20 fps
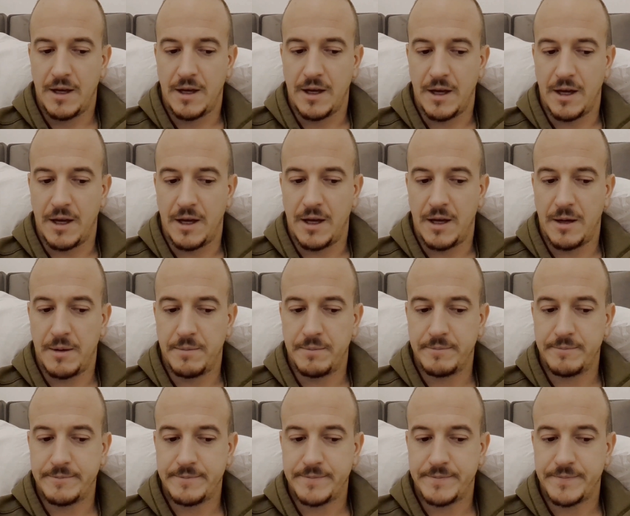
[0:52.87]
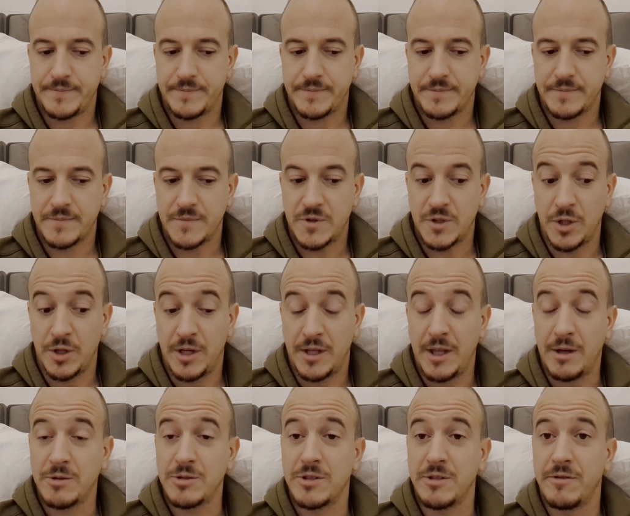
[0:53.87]
So yeah, that
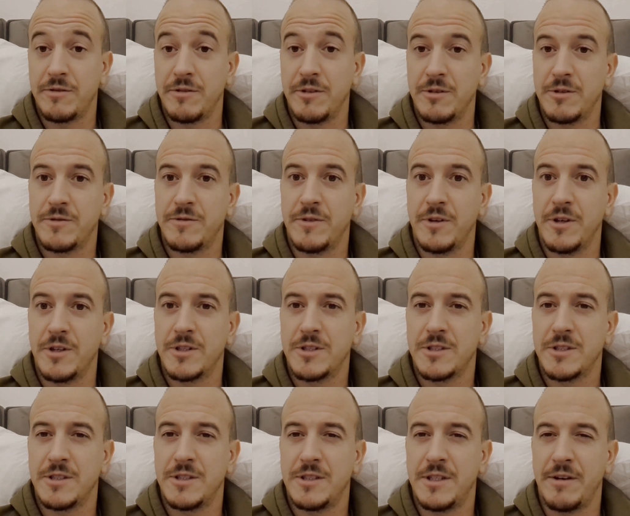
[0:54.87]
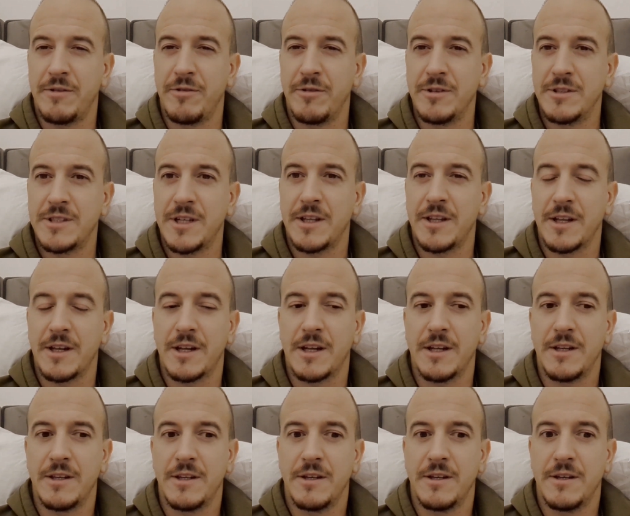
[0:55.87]
was the first difference I think
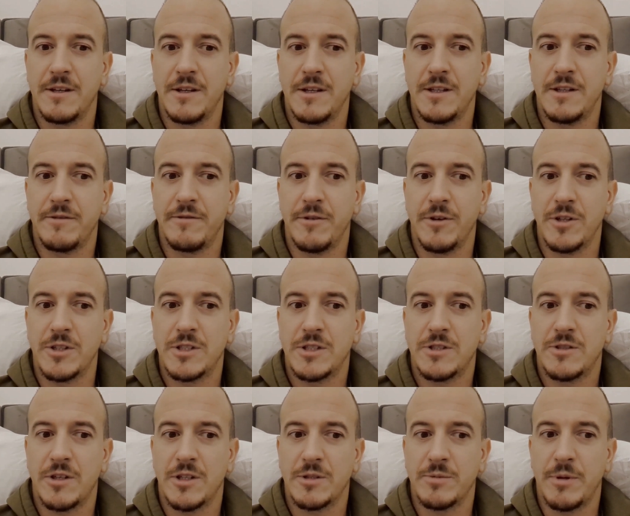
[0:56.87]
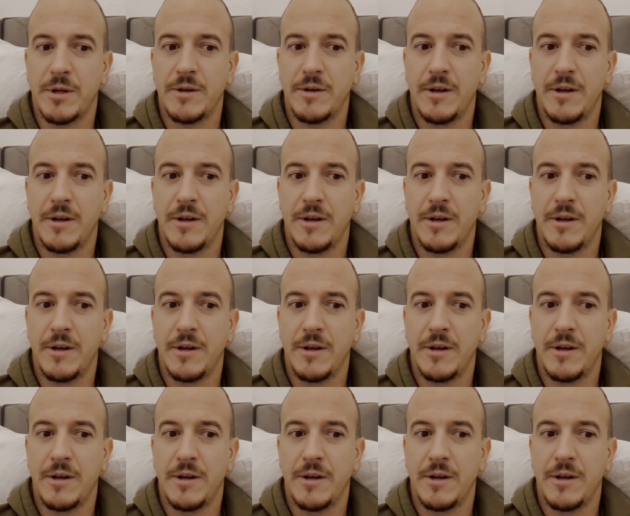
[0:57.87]
in the first transplant.